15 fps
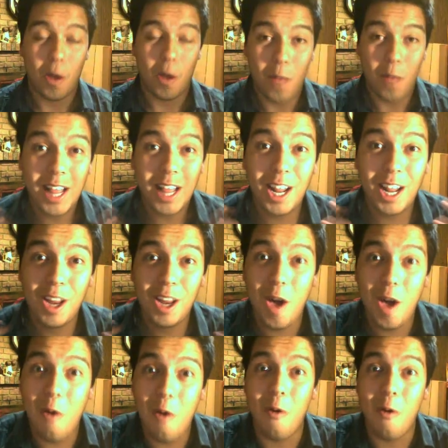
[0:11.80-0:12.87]
Well,
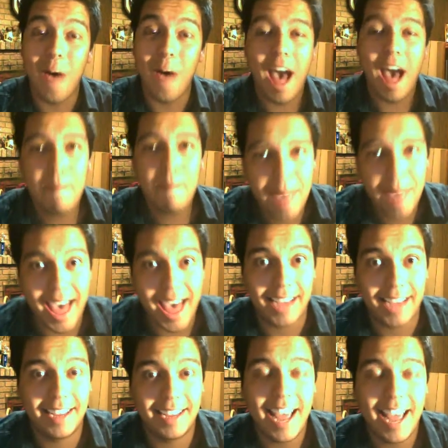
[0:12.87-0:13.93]
hello! I'm
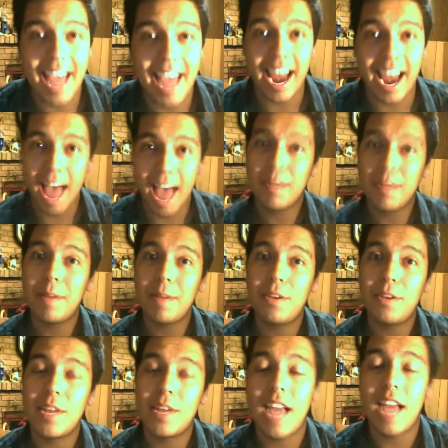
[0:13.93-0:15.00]
back, and I'm going to be
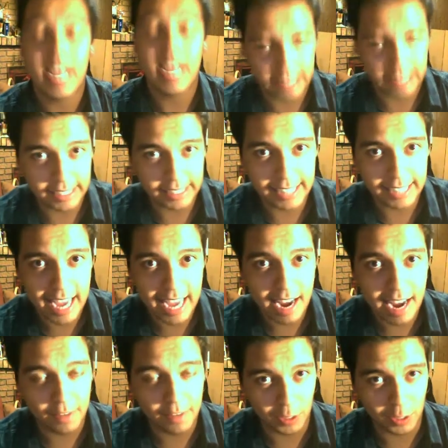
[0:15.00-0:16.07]
doing Season 10
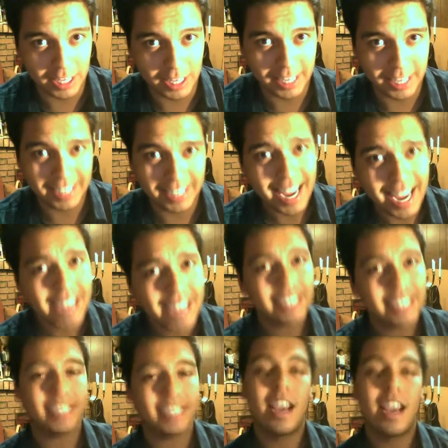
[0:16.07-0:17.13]
of So You Think You Can
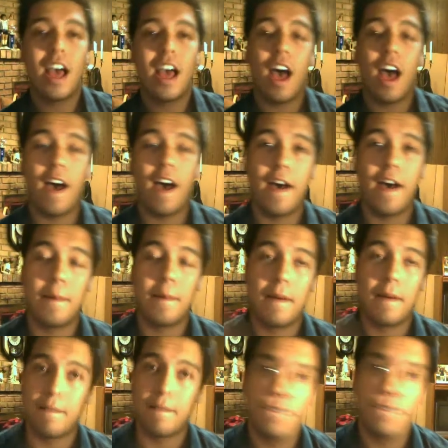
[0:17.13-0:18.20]
Dance. We
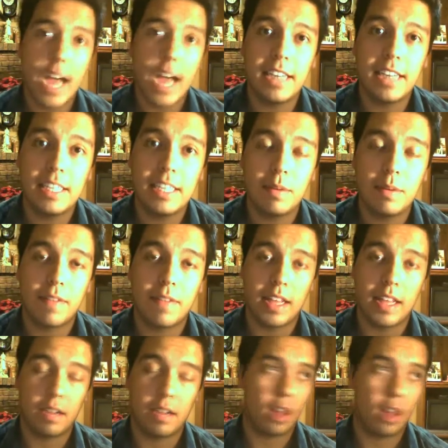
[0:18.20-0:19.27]
finally
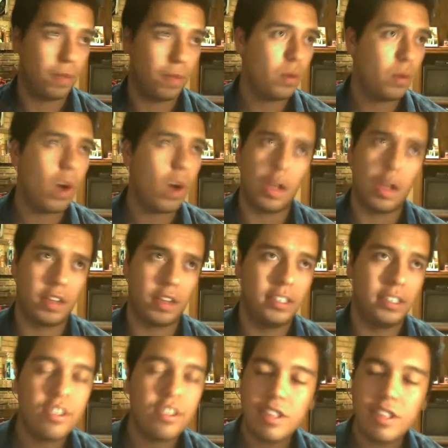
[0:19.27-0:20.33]
got through all the
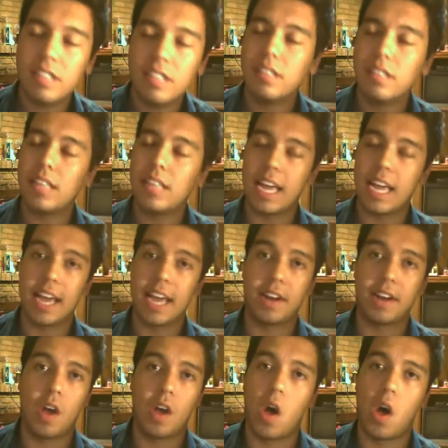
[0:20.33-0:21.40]
auditions and
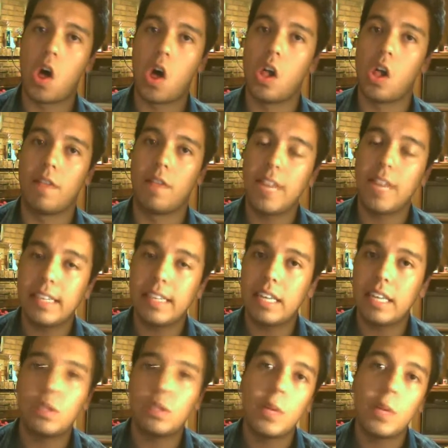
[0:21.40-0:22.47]
all
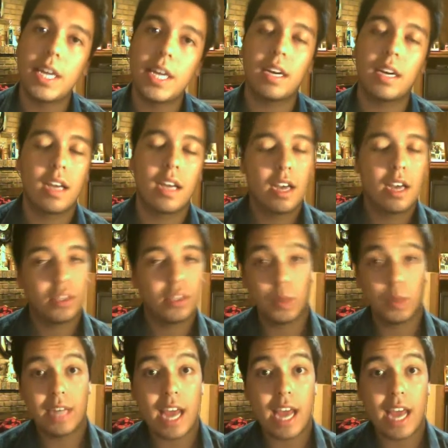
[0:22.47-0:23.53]
Vegas week. So
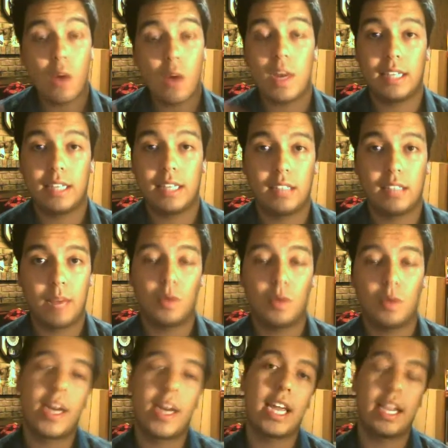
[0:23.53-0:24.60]
now it's the top
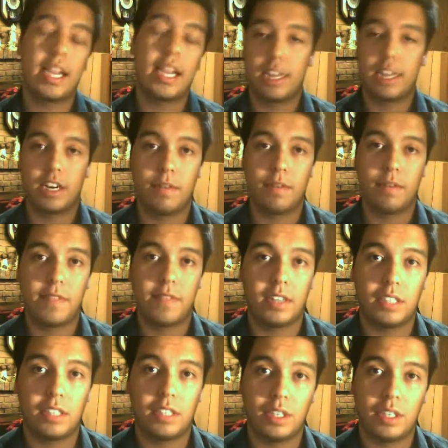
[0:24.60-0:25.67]
20, and they're going to reveal
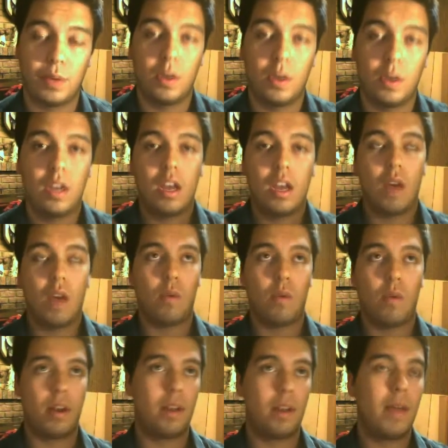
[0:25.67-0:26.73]
to you
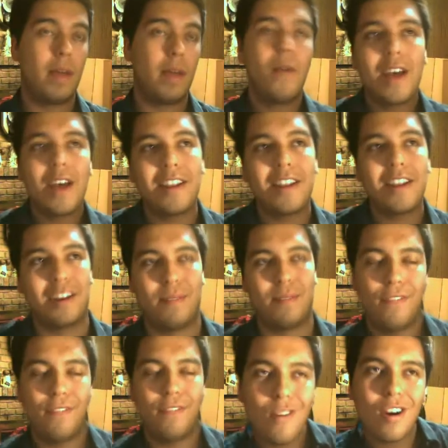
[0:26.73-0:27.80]
one by one. They're going to
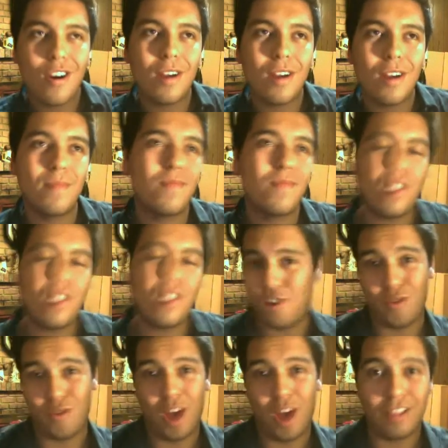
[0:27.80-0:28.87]
perform, you
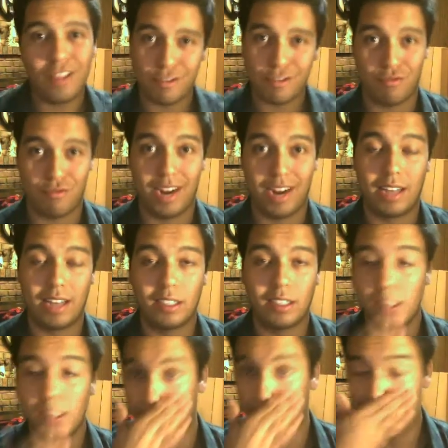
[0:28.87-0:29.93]
know, the drill.
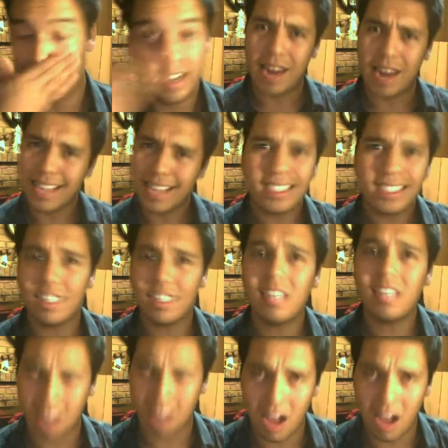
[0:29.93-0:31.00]
So let's start
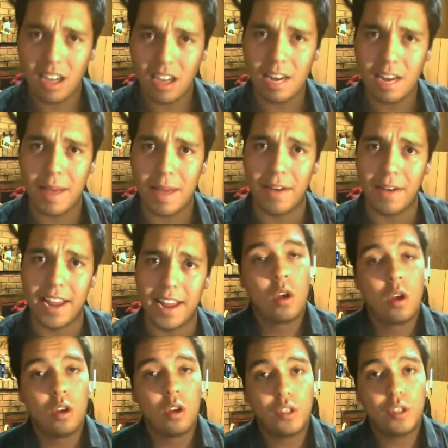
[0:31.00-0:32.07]
talking about it.
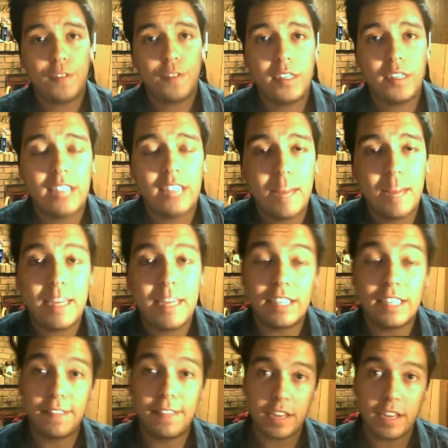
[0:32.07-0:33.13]
So first up is
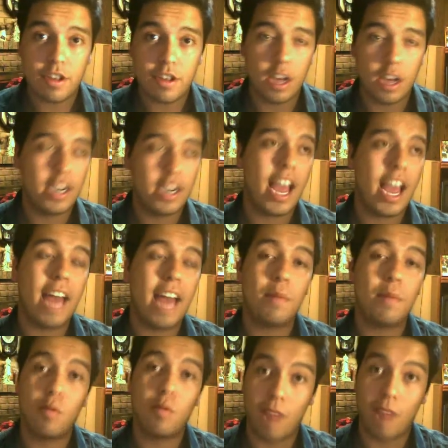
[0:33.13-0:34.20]
Fix Shun and
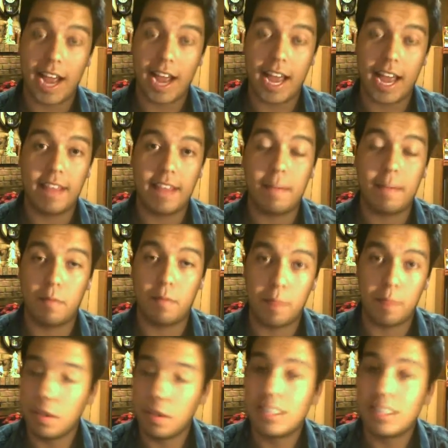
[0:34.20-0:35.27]
Mariah. They were
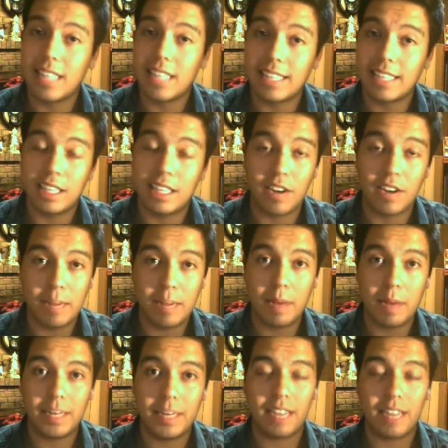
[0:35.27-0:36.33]
both selected. They're
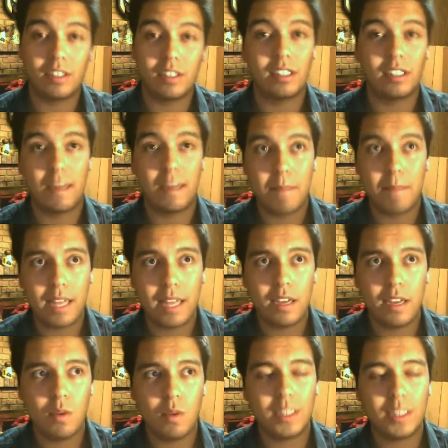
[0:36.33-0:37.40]
hip-hop dancers.
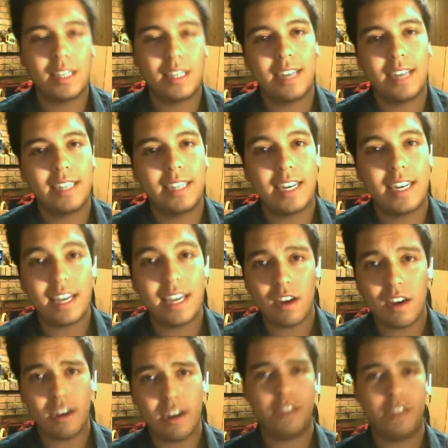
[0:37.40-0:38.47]
Emilio was selected. He got
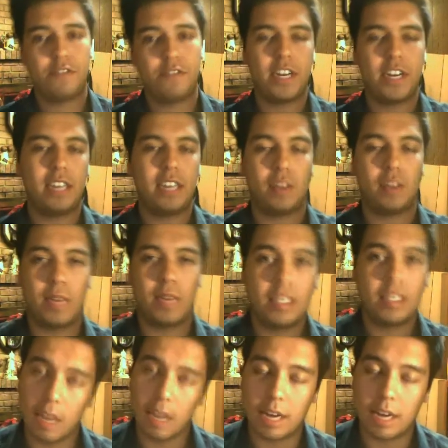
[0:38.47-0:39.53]
an injury, so he's
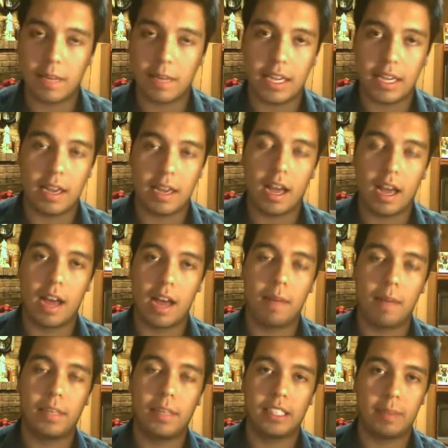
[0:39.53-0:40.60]
not going to be
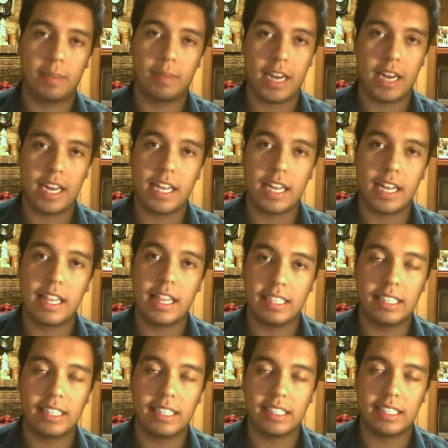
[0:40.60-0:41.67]
participating this
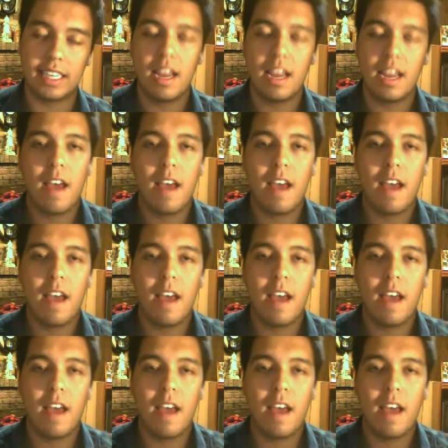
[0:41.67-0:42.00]
season.